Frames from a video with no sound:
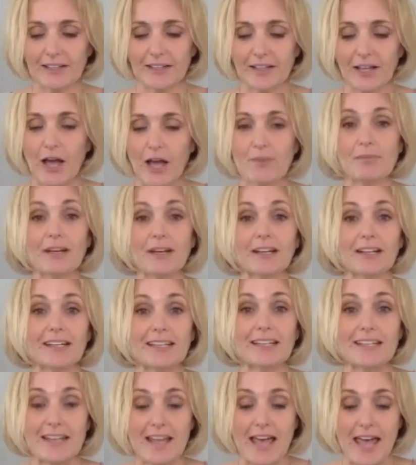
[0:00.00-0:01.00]
I'm going to
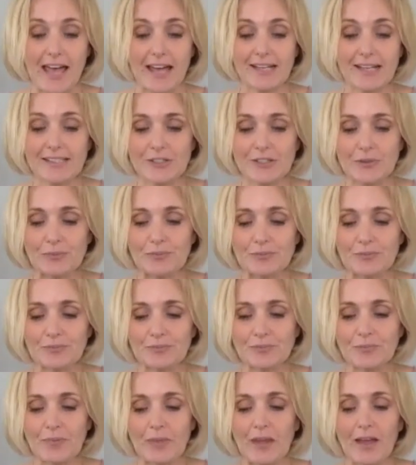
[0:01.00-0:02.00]
connect
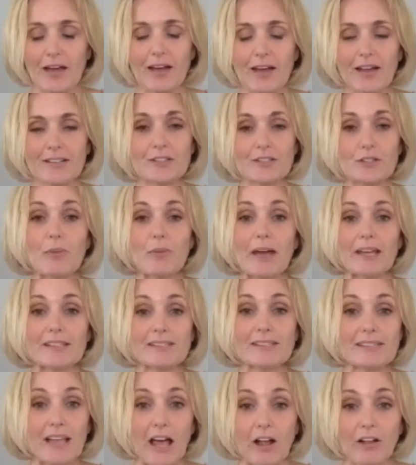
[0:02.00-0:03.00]
to
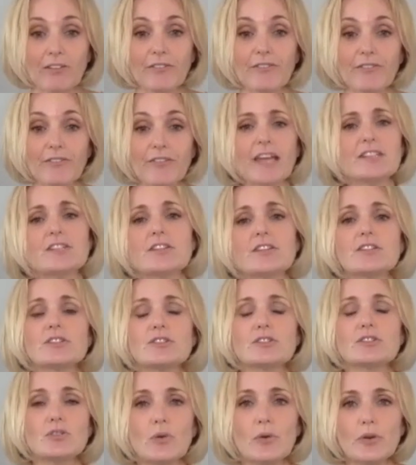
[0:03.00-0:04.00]
myself and to the
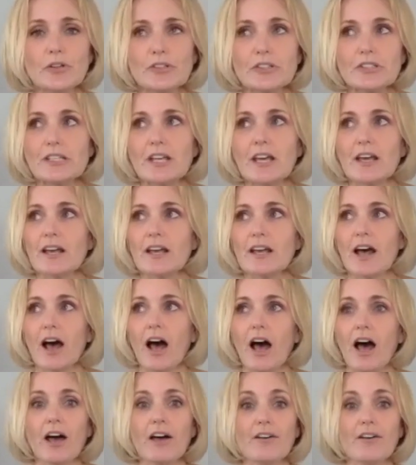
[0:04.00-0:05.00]
source
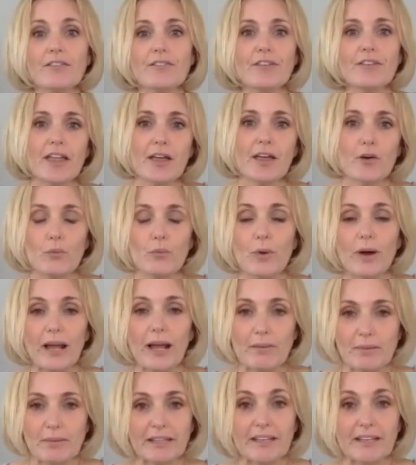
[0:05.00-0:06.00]
of what
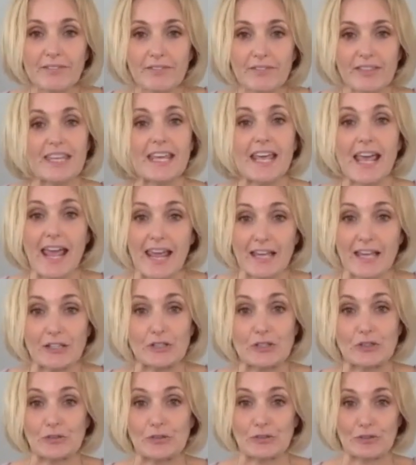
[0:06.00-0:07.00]
I believe the
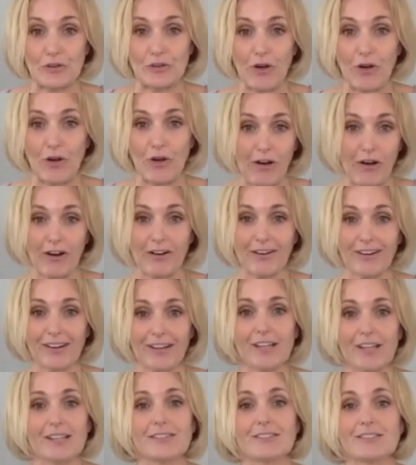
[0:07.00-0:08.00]
answers are.
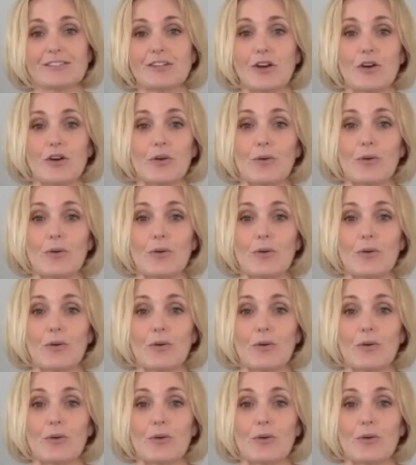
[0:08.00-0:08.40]
So